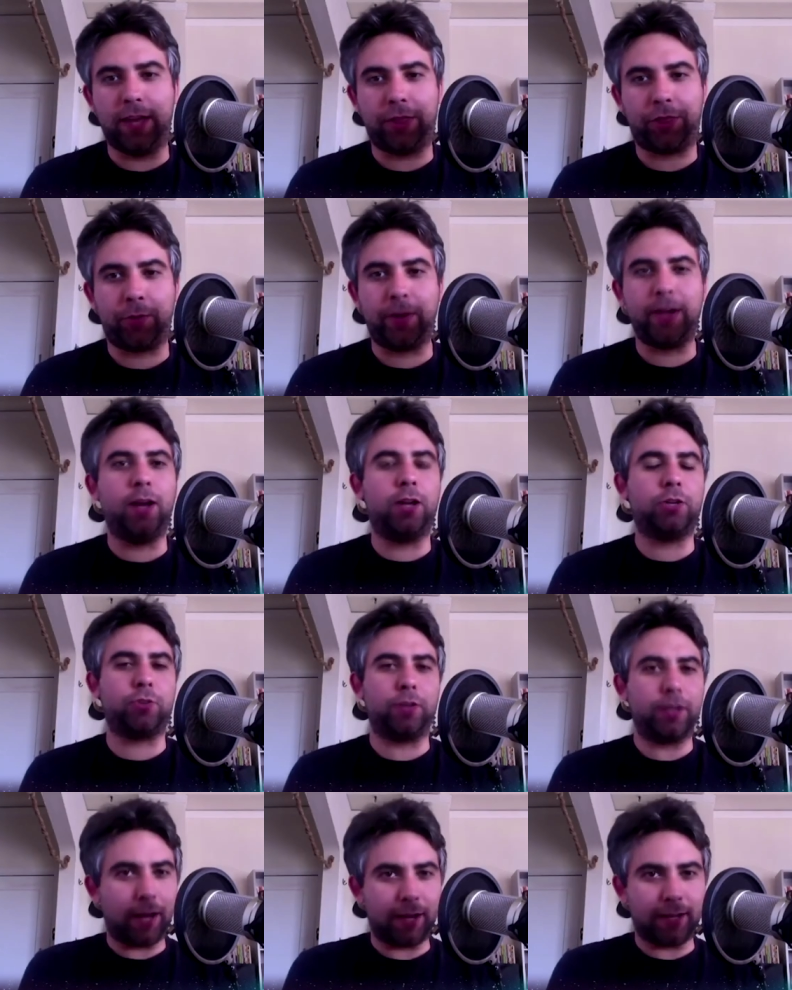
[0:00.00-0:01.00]
a
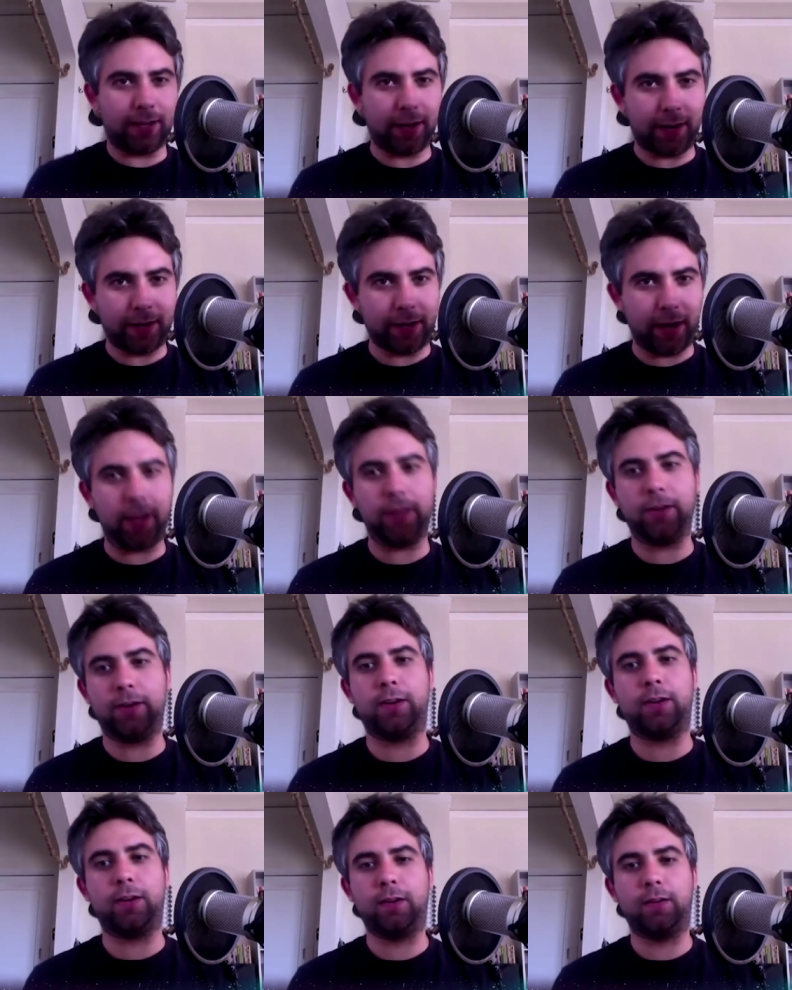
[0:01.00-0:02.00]

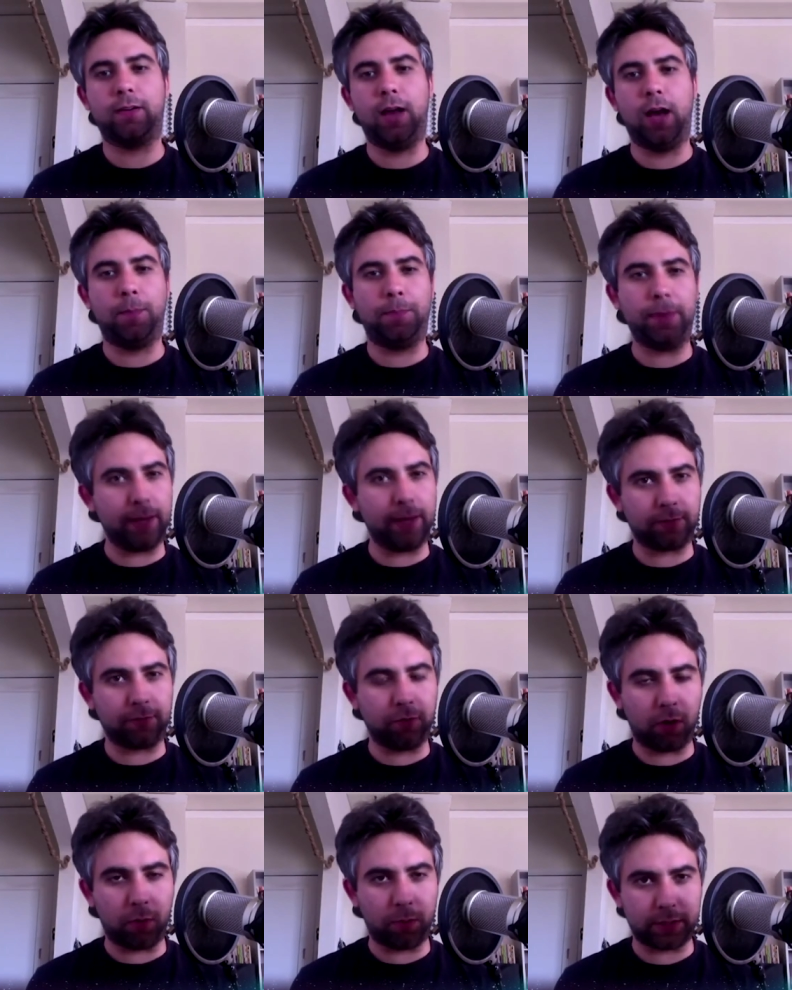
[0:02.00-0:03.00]
$399 uh,
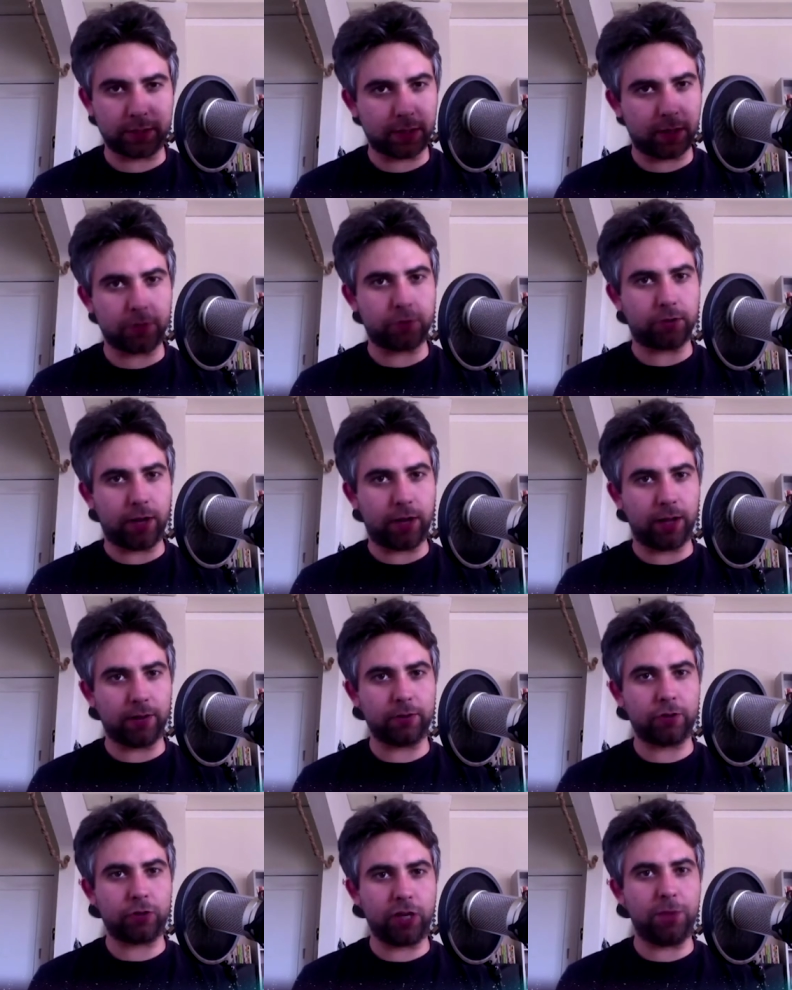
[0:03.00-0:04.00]
PS4, which is
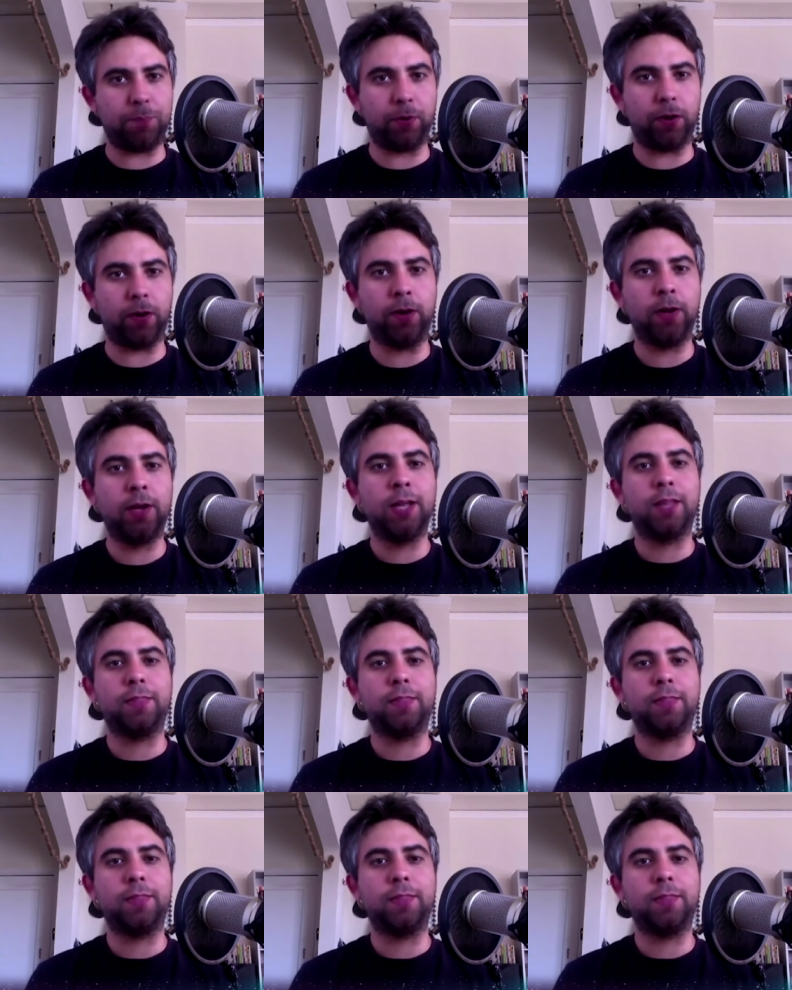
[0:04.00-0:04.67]
$100 cheaper